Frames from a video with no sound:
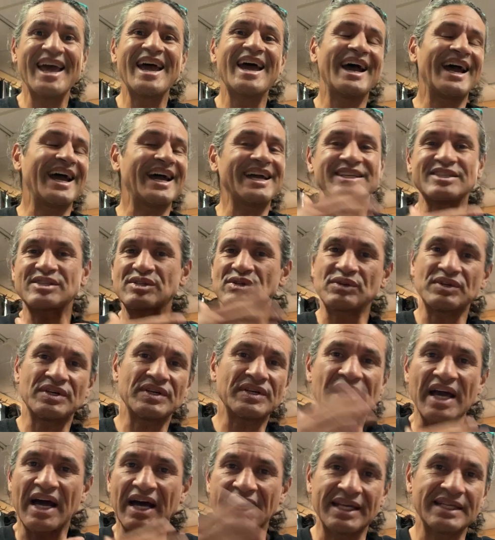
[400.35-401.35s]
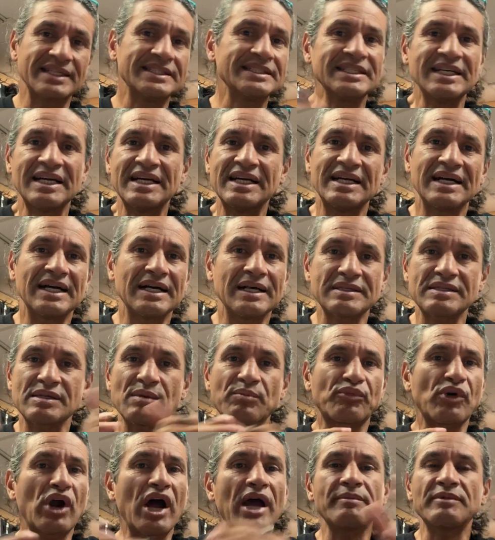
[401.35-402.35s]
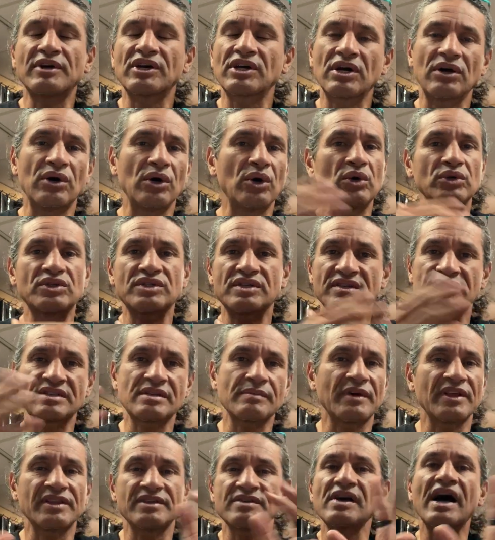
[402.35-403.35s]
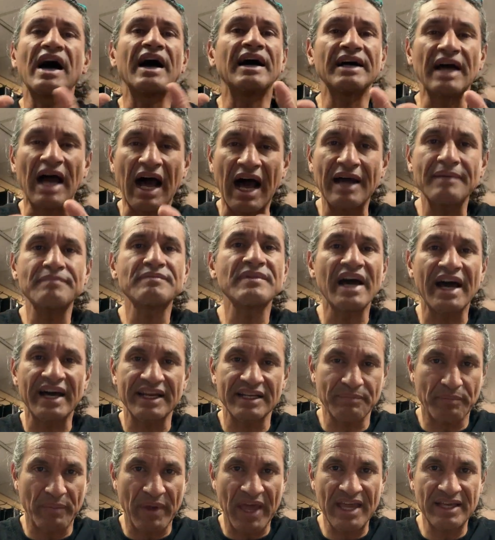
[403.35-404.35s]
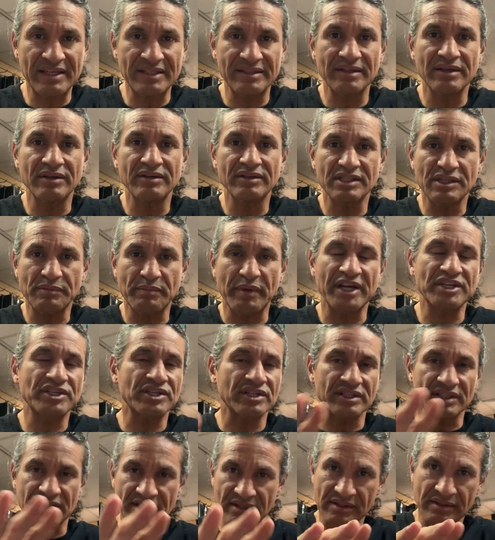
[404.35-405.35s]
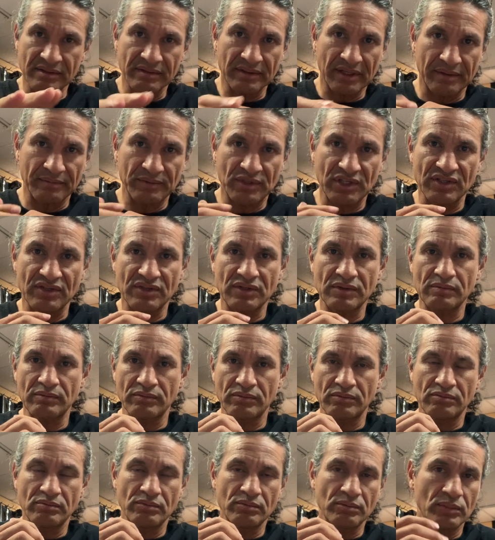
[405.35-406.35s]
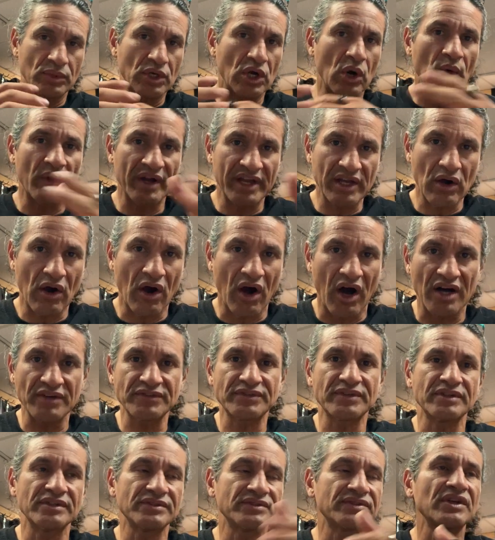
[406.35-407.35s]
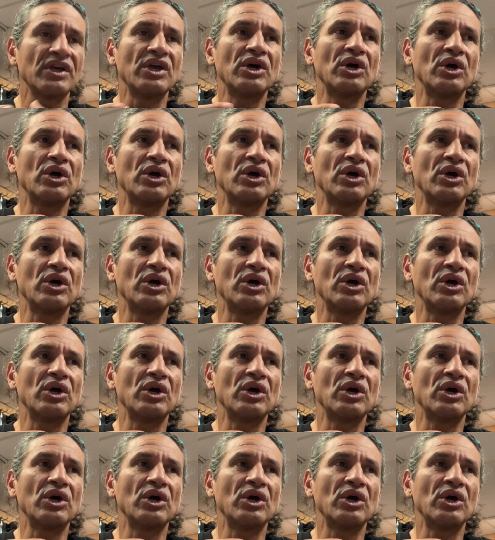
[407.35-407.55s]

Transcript: And so you got some primer coats and some others. I'm not a paint specialist. I'm just going off of